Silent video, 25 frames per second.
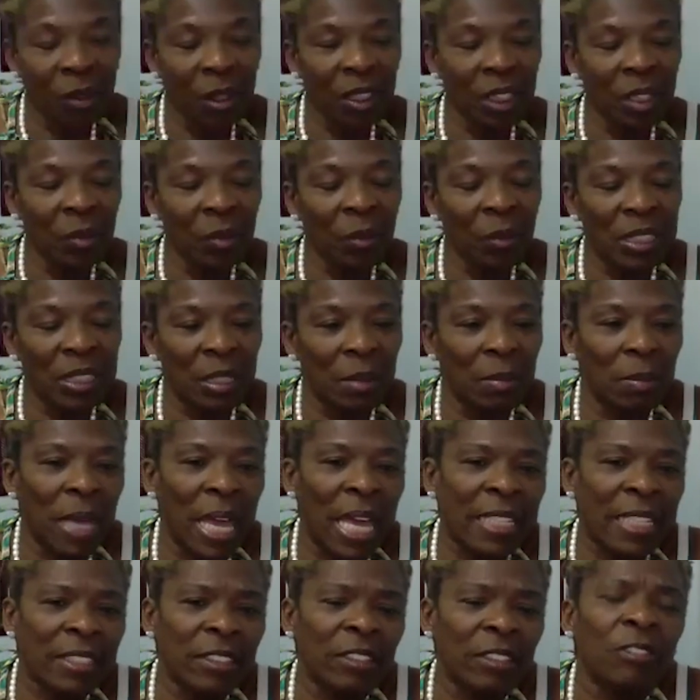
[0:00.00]
and it was a
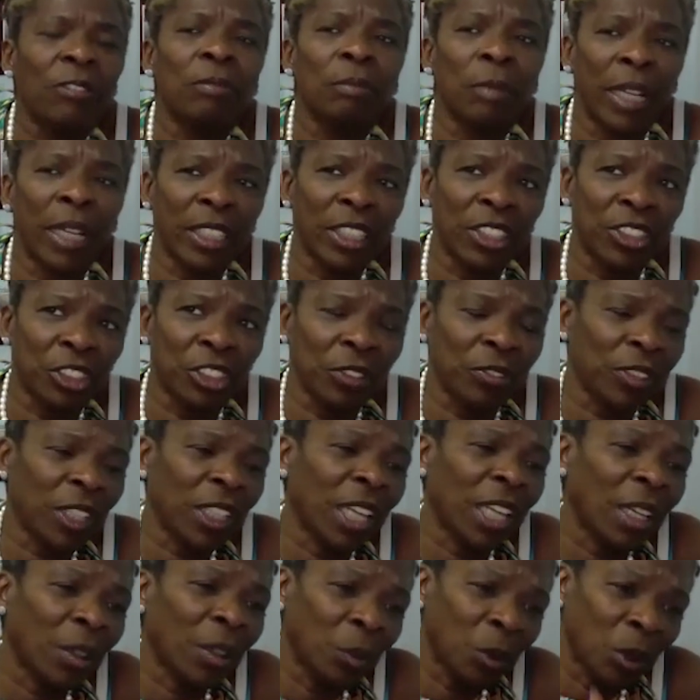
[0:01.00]
massive mind shift.
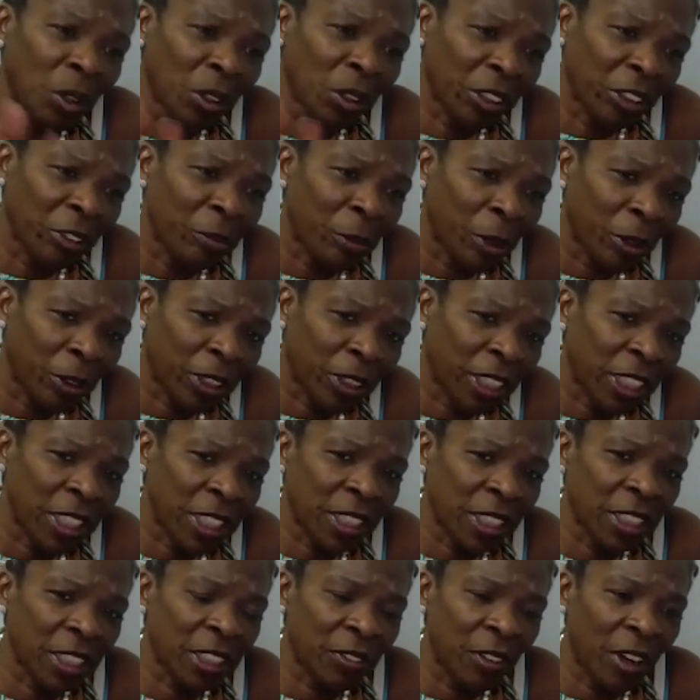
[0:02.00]
And I will give
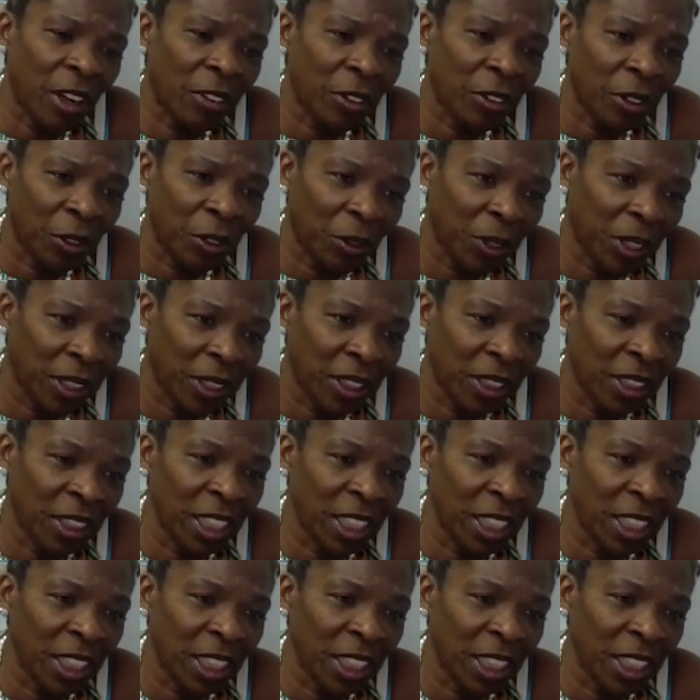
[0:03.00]
Marquise's father credit.